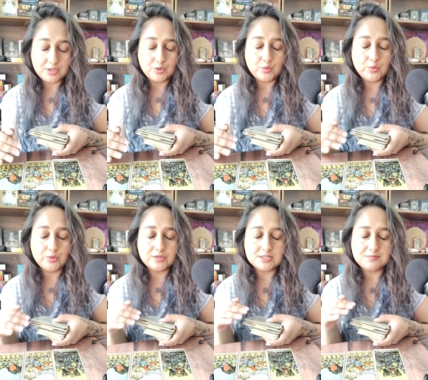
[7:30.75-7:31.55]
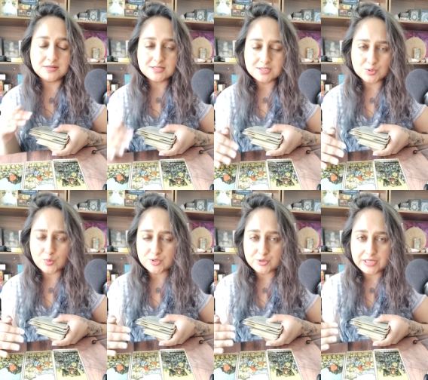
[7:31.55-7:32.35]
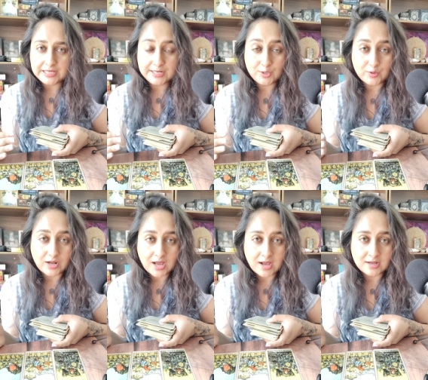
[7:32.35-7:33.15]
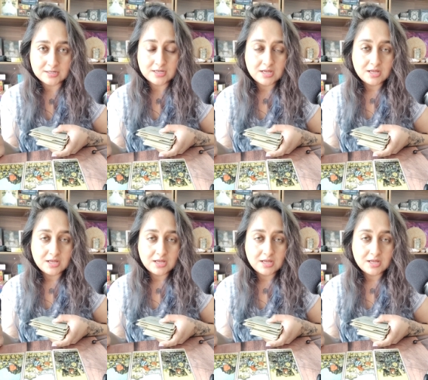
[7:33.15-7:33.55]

You know, this person is going to heal your heart